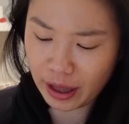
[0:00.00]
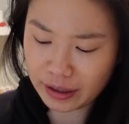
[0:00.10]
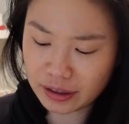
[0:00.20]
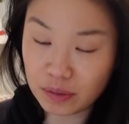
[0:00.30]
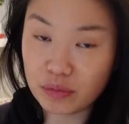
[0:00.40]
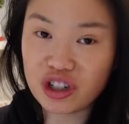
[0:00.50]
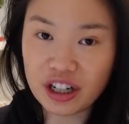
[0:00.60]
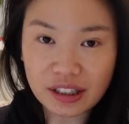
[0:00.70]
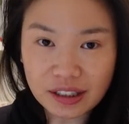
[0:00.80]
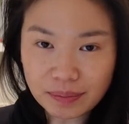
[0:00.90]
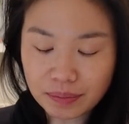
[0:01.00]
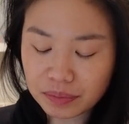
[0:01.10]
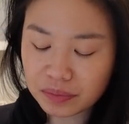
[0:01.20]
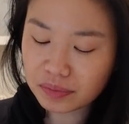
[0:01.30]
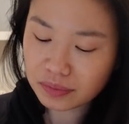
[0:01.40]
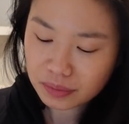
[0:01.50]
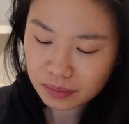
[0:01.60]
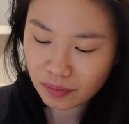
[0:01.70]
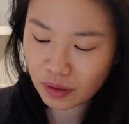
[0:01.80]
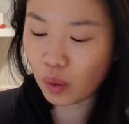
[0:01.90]
like some chicken,
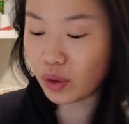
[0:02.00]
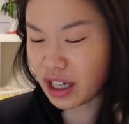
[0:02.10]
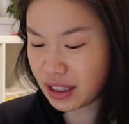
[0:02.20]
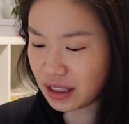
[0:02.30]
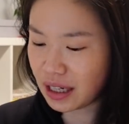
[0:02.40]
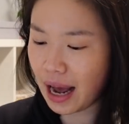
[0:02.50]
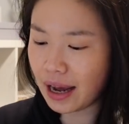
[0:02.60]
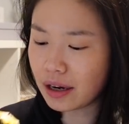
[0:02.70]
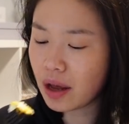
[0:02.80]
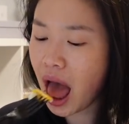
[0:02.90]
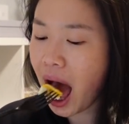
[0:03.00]
which I didn't add.